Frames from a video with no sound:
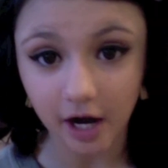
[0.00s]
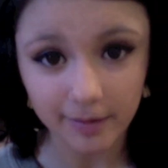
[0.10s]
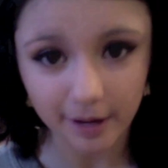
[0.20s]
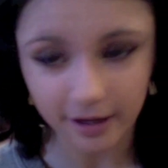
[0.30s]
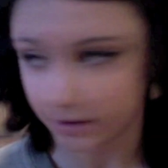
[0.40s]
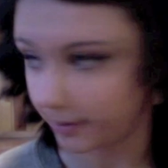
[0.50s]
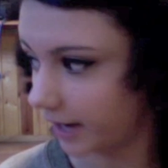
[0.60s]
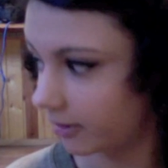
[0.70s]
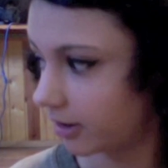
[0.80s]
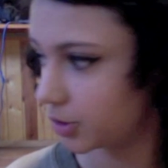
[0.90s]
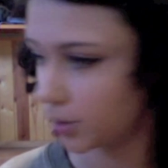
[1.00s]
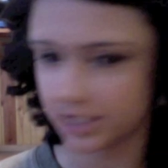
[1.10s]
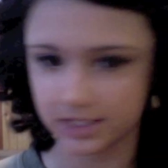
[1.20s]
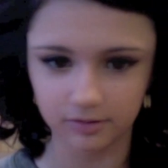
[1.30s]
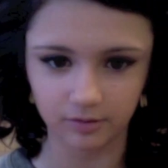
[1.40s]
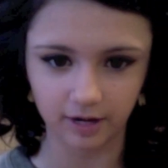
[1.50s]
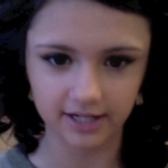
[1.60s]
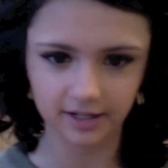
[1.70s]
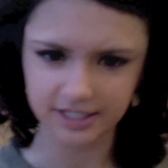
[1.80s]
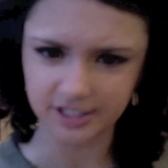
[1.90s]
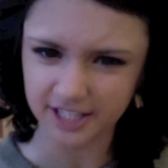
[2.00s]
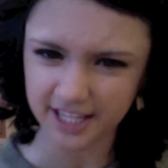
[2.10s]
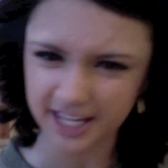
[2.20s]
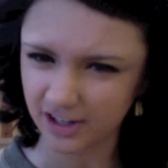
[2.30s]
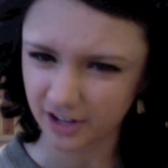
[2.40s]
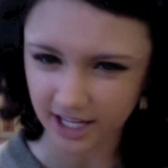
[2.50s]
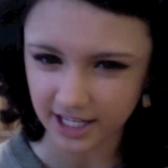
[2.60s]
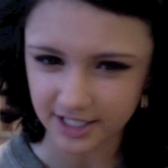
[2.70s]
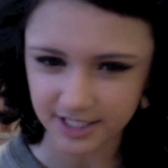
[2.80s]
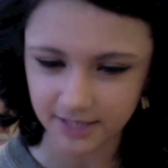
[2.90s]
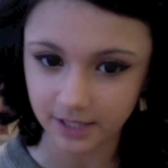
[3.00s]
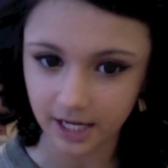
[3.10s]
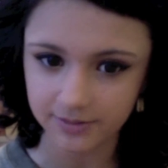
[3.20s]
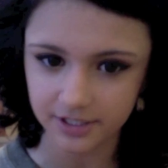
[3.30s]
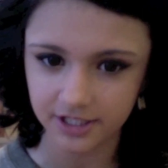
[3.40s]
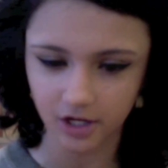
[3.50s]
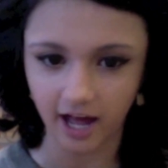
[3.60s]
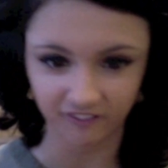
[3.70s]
about the background noise, right? Because there's a heater kicking in sometimes, and it's all like.